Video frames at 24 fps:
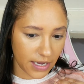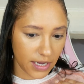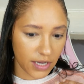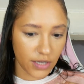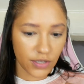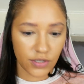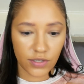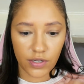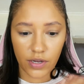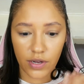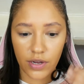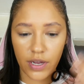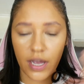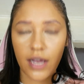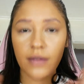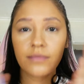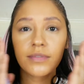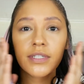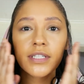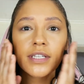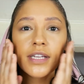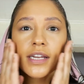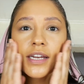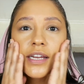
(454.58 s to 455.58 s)
So I'm
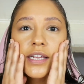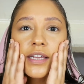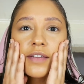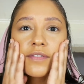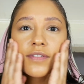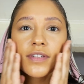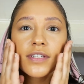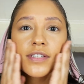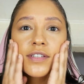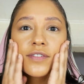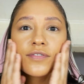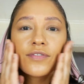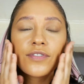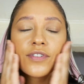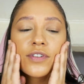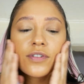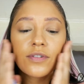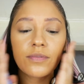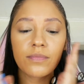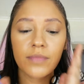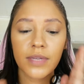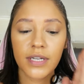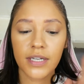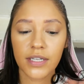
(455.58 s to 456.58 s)
just going to give this a few
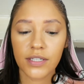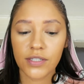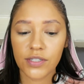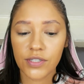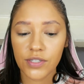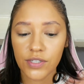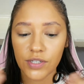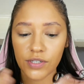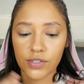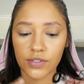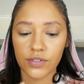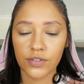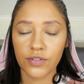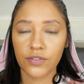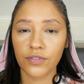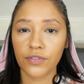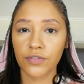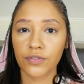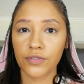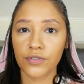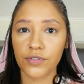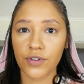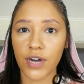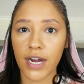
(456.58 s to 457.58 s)
minutes just to
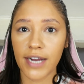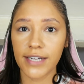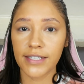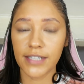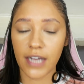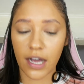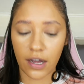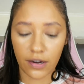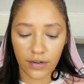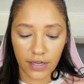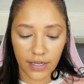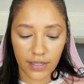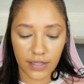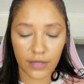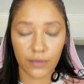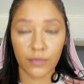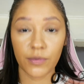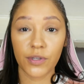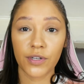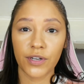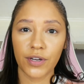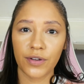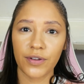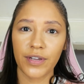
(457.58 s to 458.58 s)
dry down, and then we'll
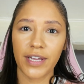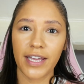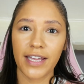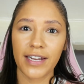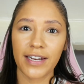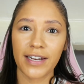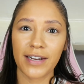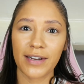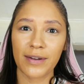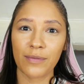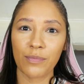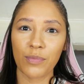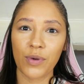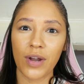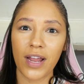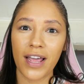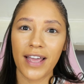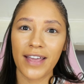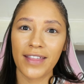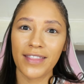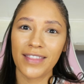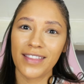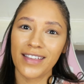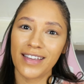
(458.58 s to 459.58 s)
go ahead and
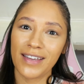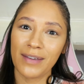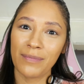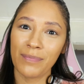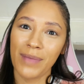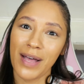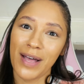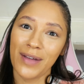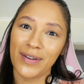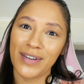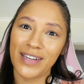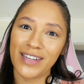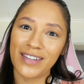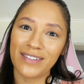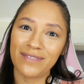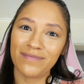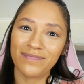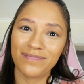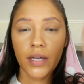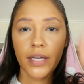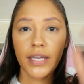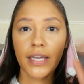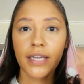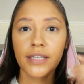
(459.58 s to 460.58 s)
apply the powder.
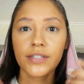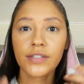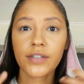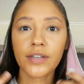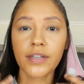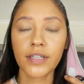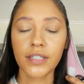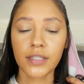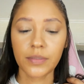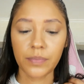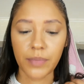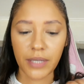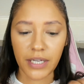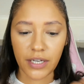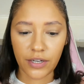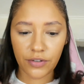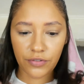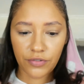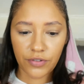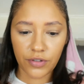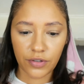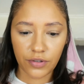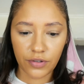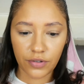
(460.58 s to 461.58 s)
Okay, so it's been a
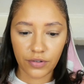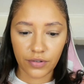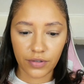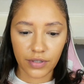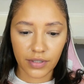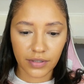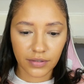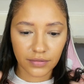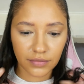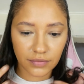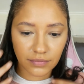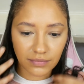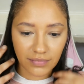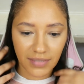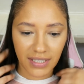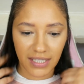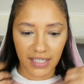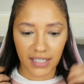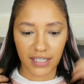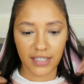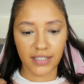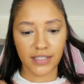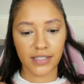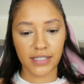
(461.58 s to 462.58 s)
few
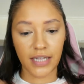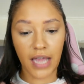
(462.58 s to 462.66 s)
minutes.